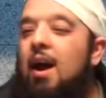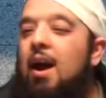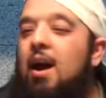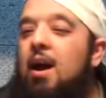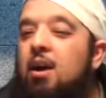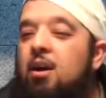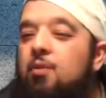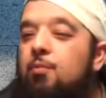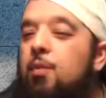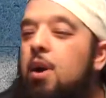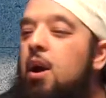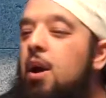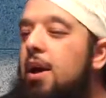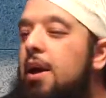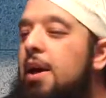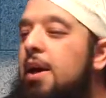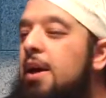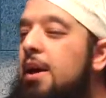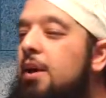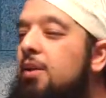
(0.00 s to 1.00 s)

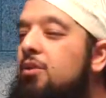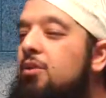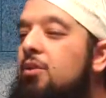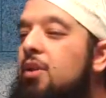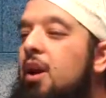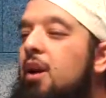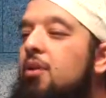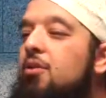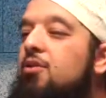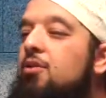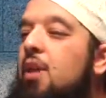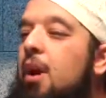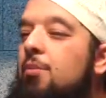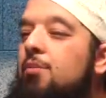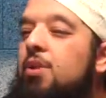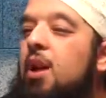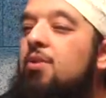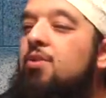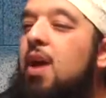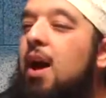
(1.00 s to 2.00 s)
Hikmah is
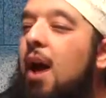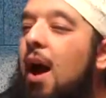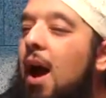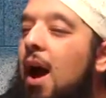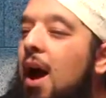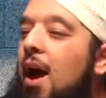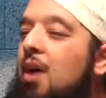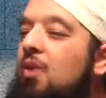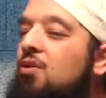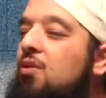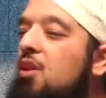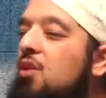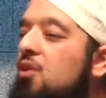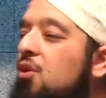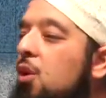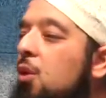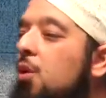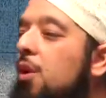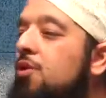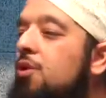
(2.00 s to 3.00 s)
something that has
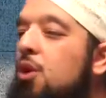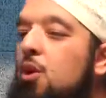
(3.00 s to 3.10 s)
to do